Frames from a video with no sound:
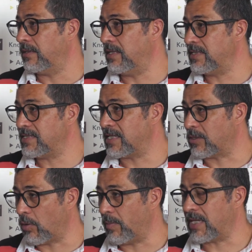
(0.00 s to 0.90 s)
This is
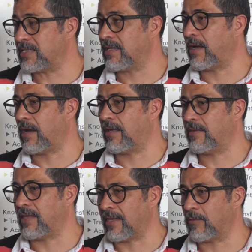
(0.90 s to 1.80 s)
the topics
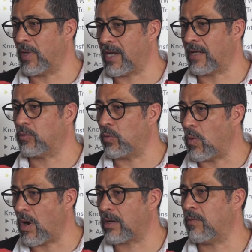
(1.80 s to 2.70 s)
that we have to
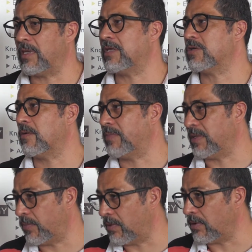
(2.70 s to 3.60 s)
work with the young
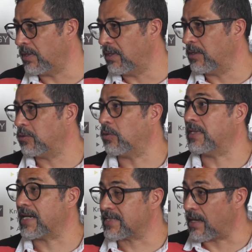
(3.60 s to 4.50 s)
people to
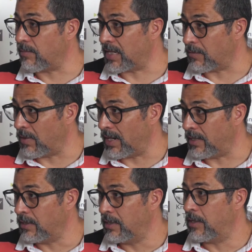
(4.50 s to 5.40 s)
understand very well.
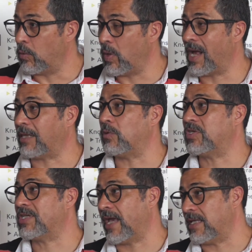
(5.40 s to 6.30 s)
We have
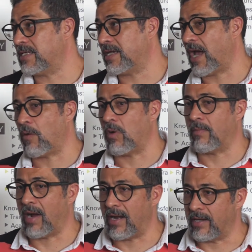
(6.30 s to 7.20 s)
to change our
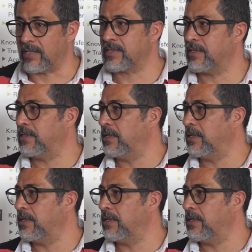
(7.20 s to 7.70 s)
manners,